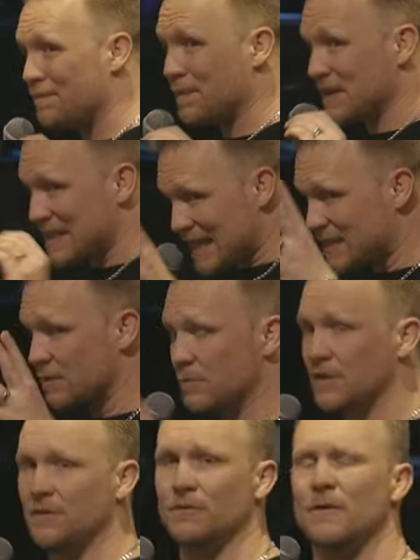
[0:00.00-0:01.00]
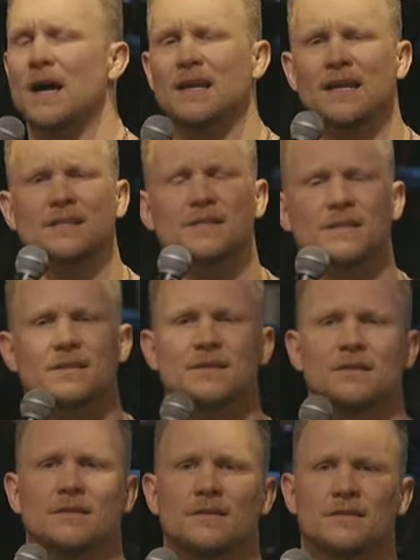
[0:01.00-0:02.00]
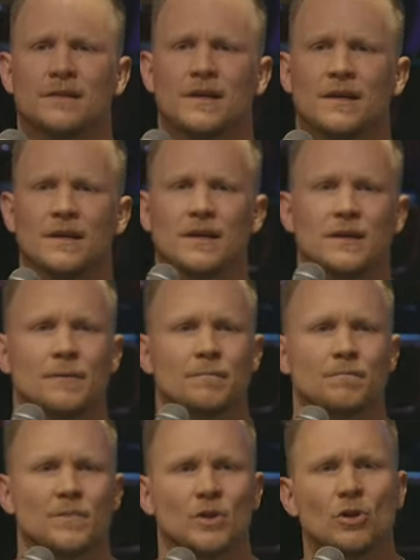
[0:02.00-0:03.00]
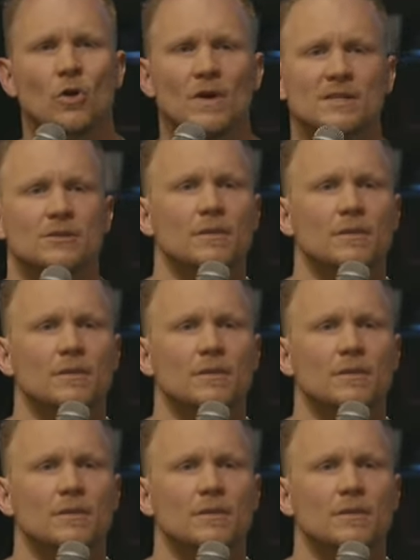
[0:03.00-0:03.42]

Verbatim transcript: But test him with your finances. You know what?